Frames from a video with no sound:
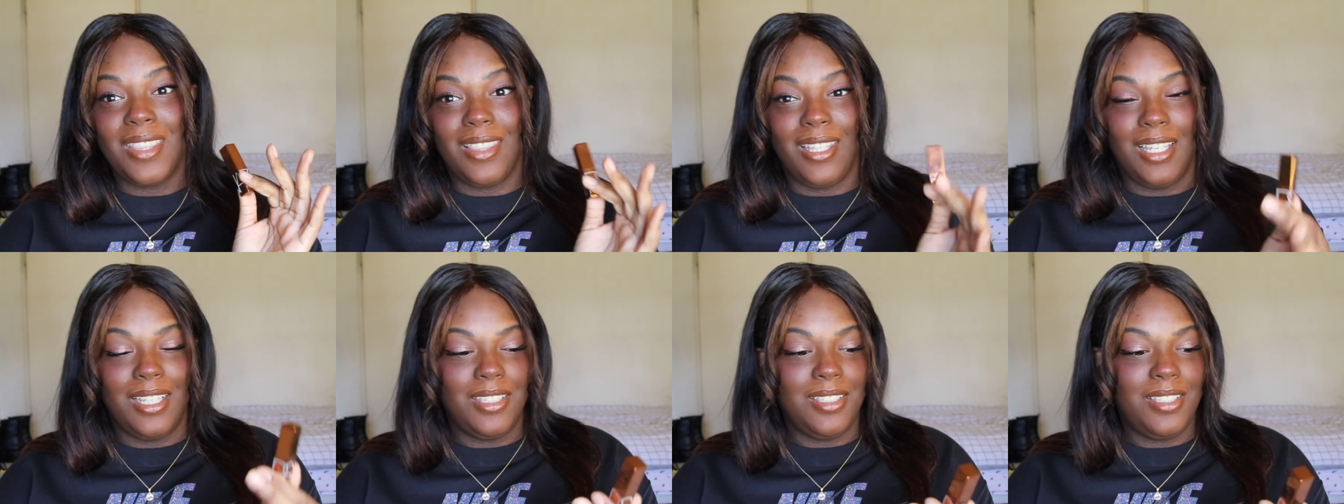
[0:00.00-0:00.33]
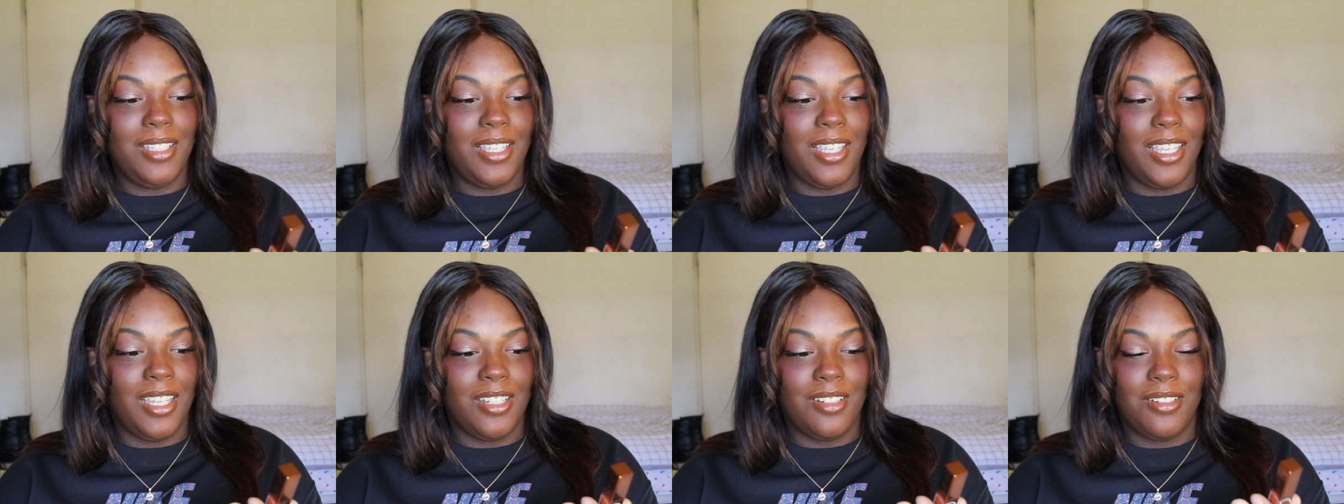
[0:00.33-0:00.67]
That's
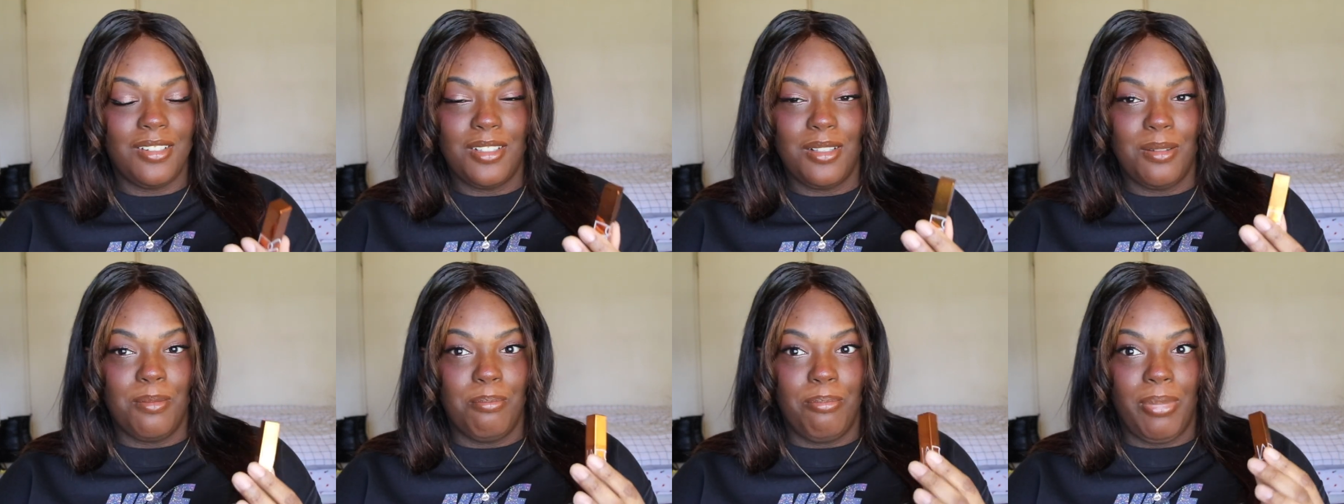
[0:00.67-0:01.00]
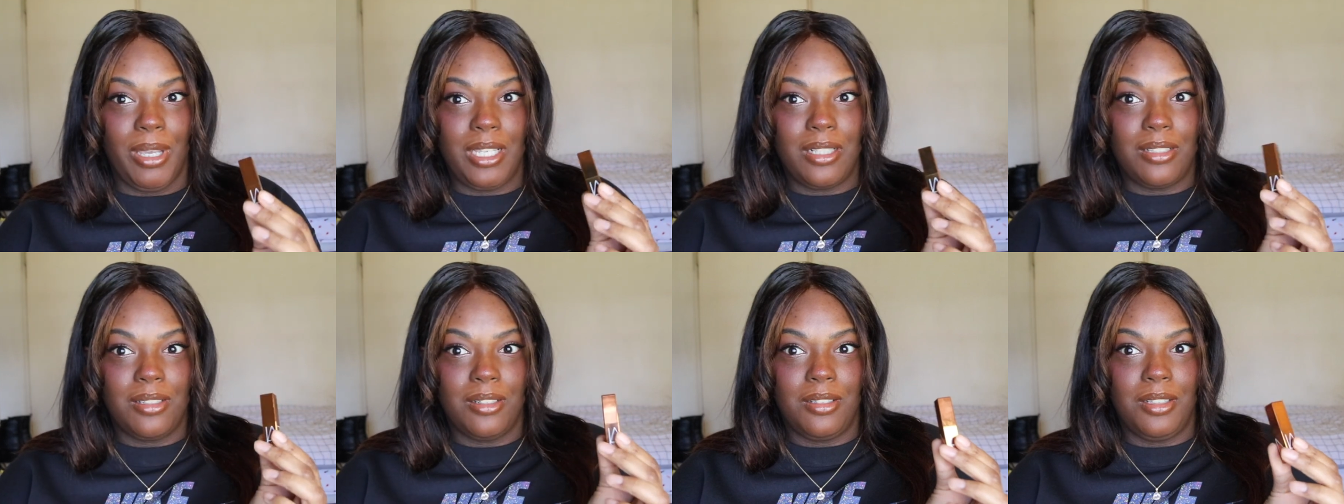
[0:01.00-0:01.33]
it. It's just a
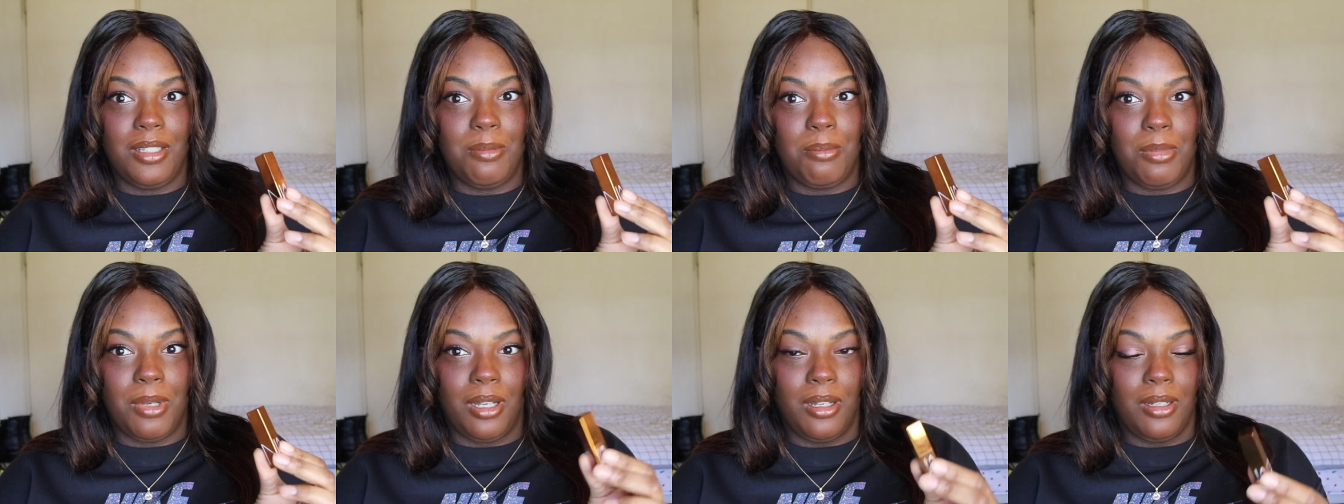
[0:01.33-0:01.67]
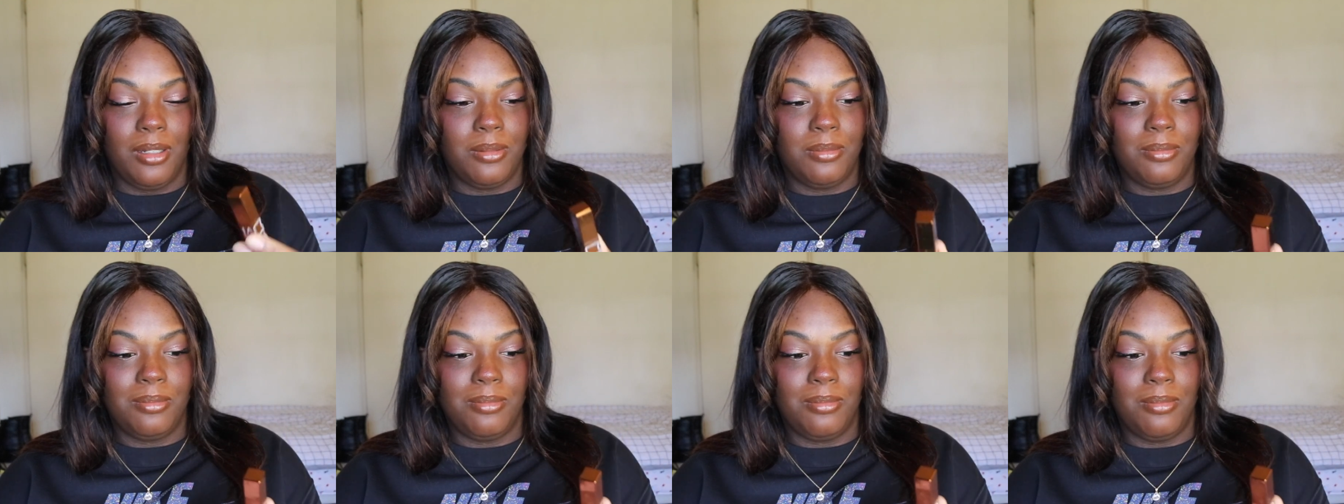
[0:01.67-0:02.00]
basic lip
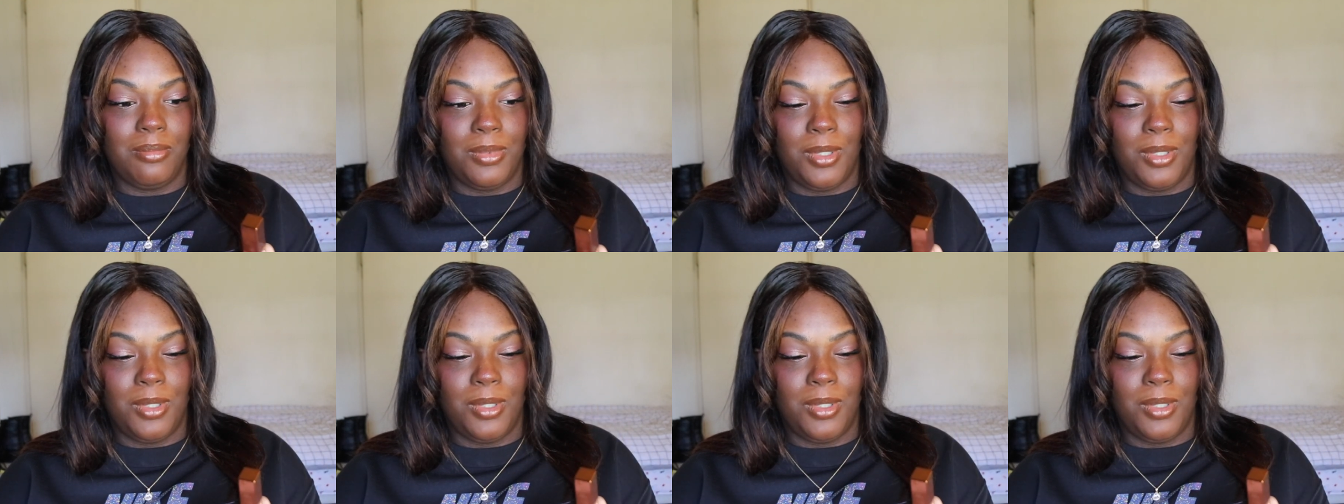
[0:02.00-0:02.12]
balm